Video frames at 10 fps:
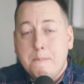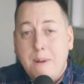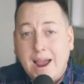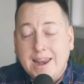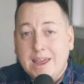
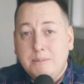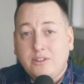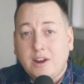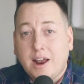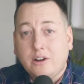My name
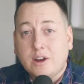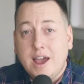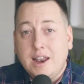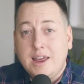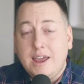is Tyler
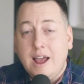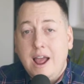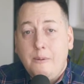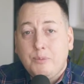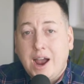Kelly.
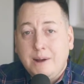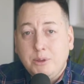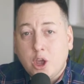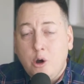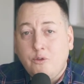I'm
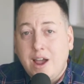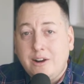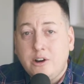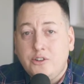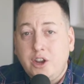the co
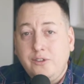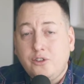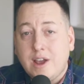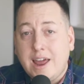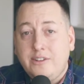founder and chief
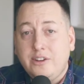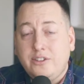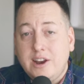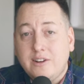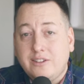
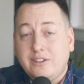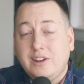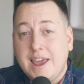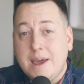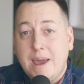strategist here at
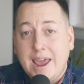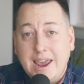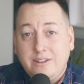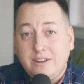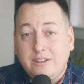Slam
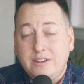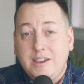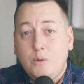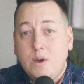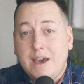
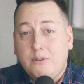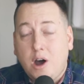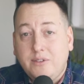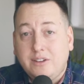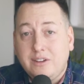Agency. We have
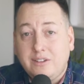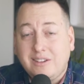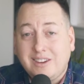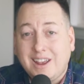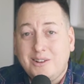offices
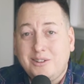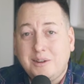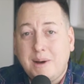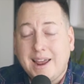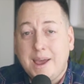in St. Louis
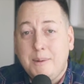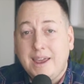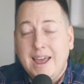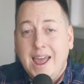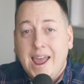and Miami.